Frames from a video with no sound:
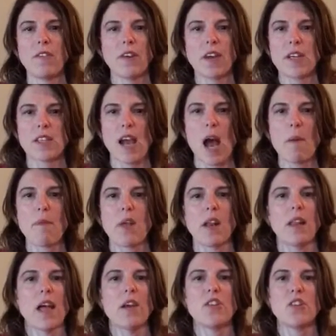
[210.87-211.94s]
very top that
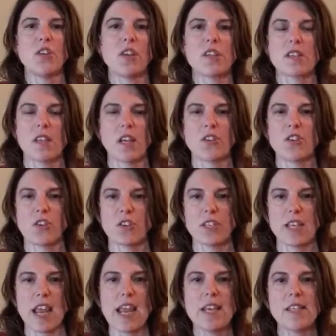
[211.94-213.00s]
allows you to select your
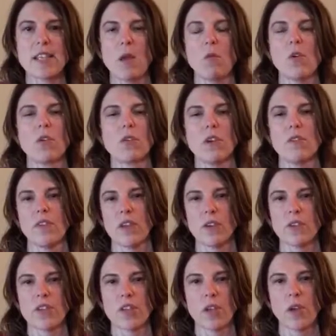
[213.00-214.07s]
state and will reveal
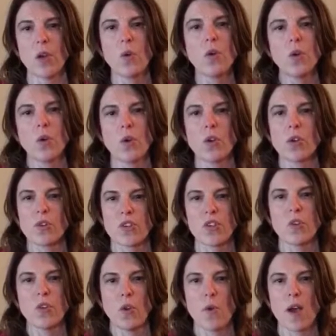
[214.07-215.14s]
to you who your 2
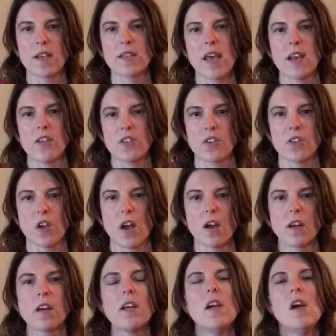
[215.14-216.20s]
U.S. senators
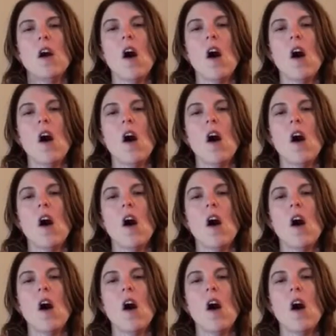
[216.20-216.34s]
are.